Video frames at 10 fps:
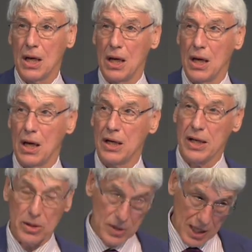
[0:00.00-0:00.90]
And
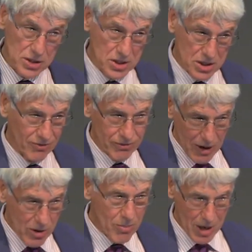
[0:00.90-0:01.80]
I know that's
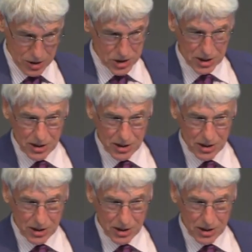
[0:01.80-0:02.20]
very much